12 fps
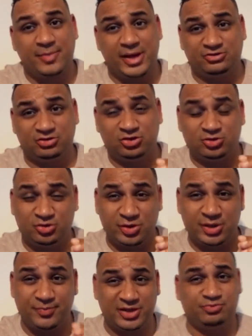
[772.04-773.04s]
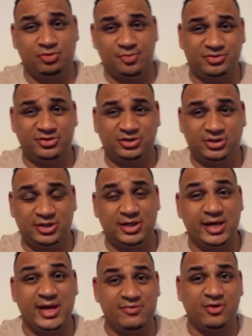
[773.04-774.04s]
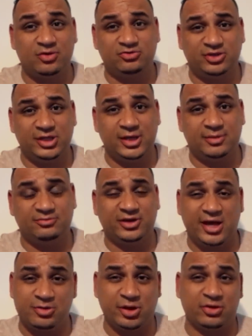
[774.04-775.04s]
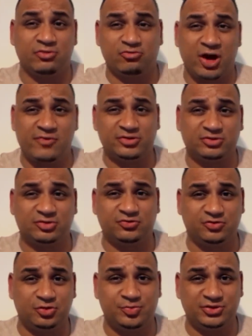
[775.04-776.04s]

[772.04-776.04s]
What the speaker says: make sure you're doing the best propositioning in those DMs and you'll get the right results for your